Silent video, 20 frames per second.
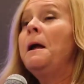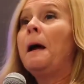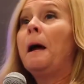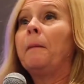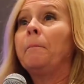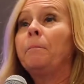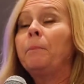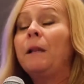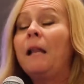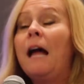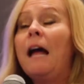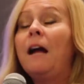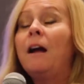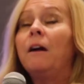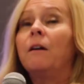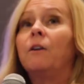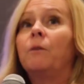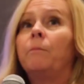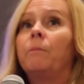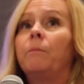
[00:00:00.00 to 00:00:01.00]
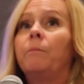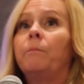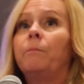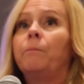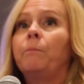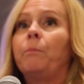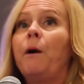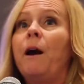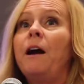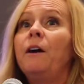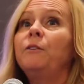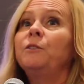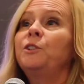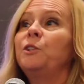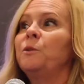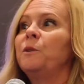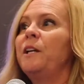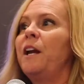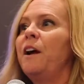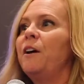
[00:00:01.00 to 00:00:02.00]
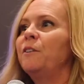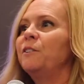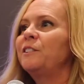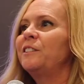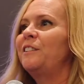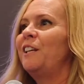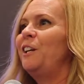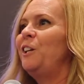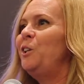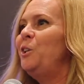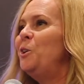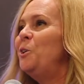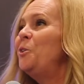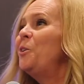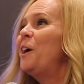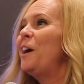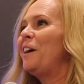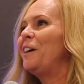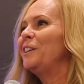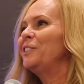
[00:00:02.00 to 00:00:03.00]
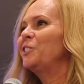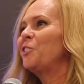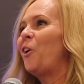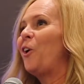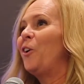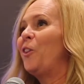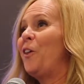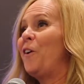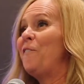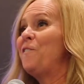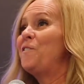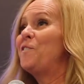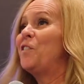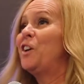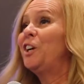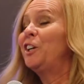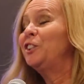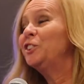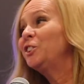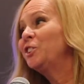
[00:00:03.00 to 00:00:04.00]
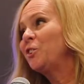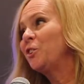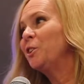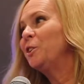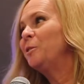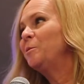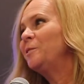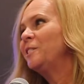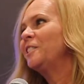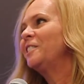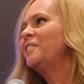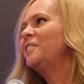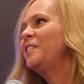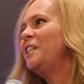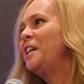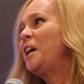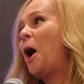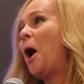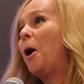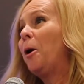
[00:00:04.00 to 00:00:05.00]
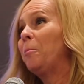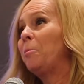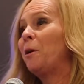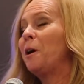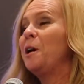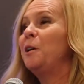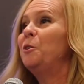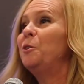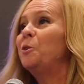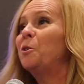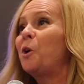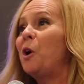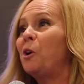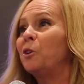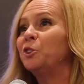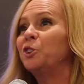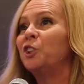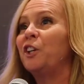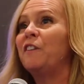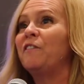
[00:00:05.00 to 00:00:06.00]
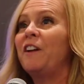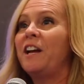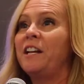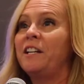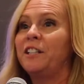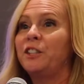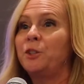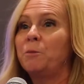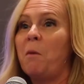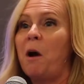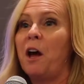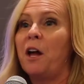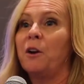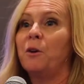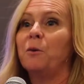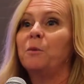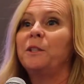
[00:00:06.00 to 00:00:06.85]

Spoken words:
I'm proud to announce that you guys are the first group to see our brand new Culture Advantage model.